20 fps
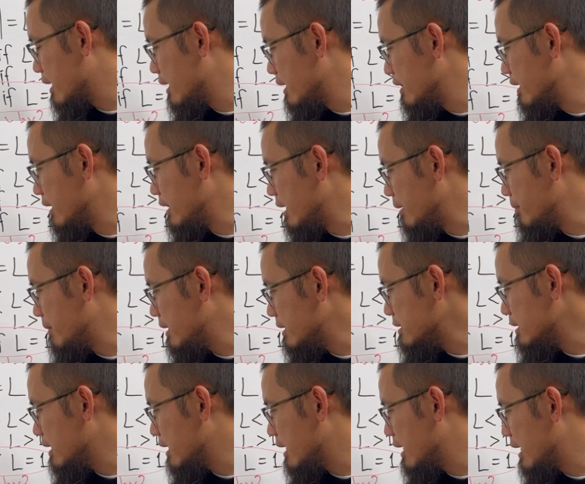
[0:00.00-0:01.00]
the
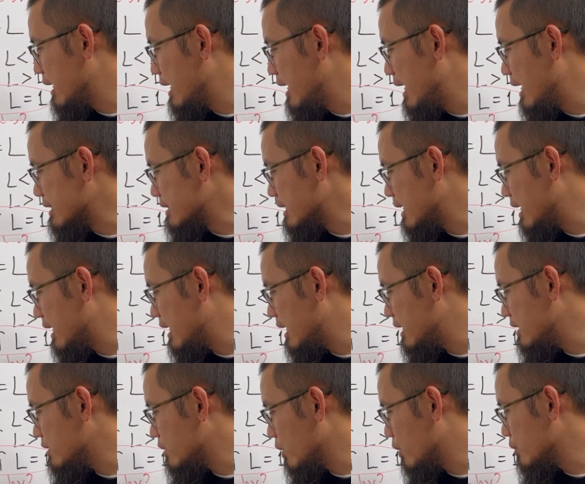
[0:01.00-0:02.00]
limit as
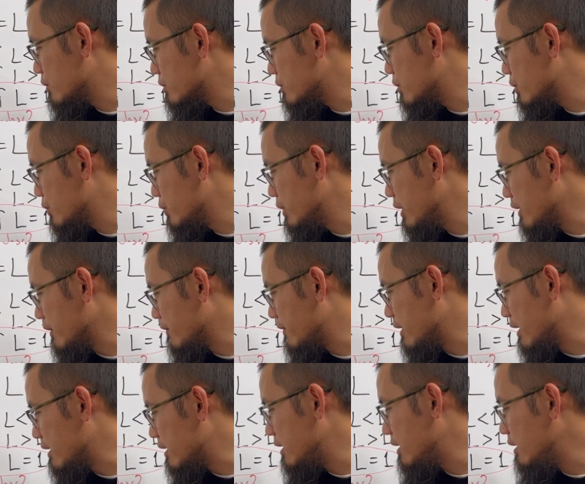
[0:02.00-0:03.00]
n goes to
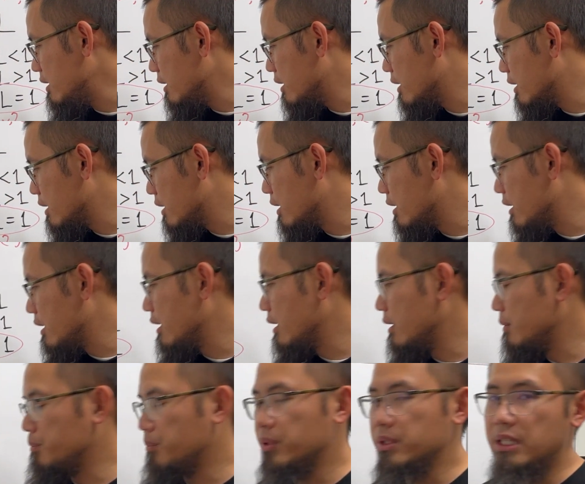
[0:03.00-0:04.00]
infinity.
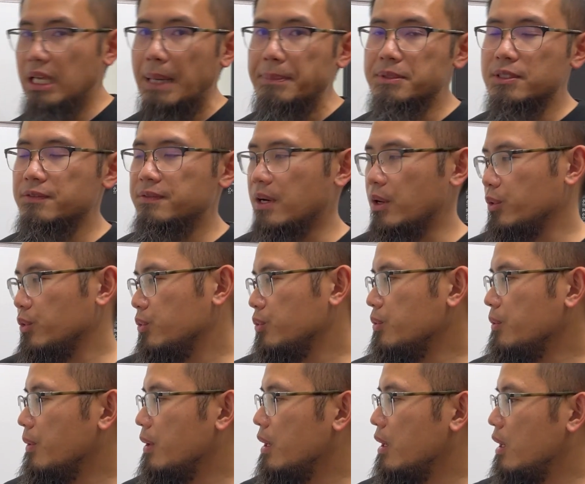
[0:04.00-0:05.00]
Put the absolute
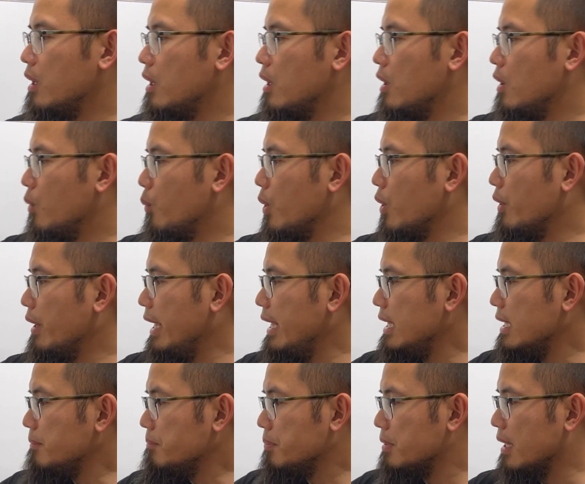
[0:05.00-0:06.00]
value. Well,
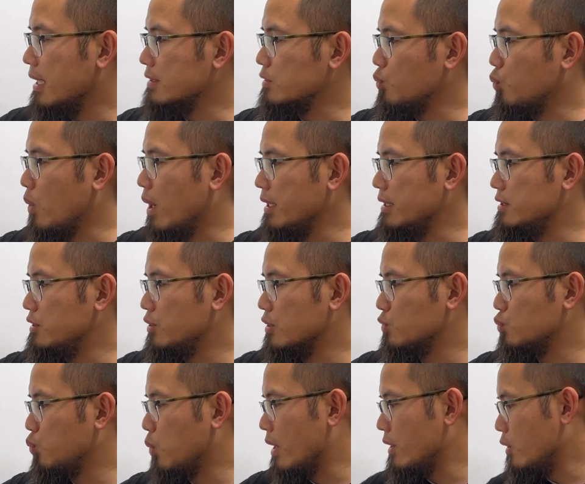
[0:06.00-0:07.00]
an plus 1 is
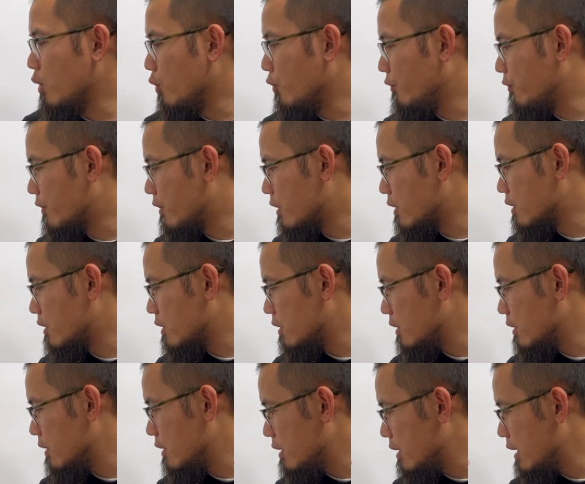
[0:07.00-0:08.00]
just 1 over
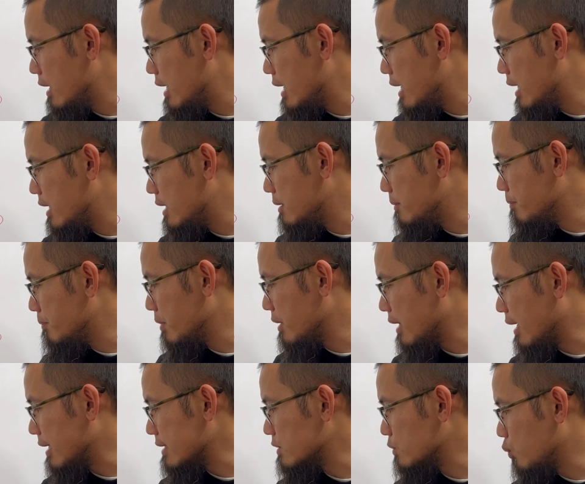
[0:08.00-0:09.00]
n
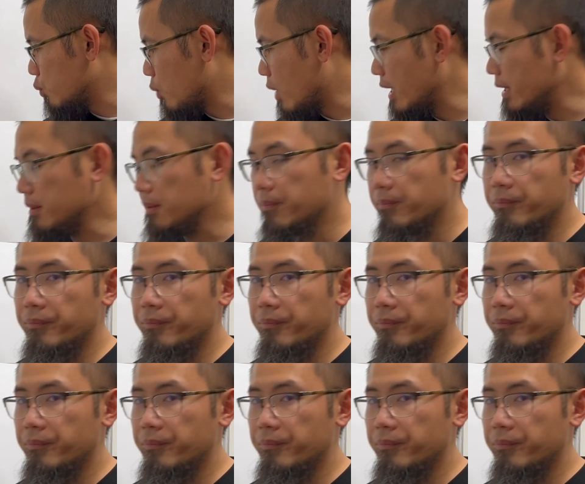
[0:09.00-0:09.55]
plus 1.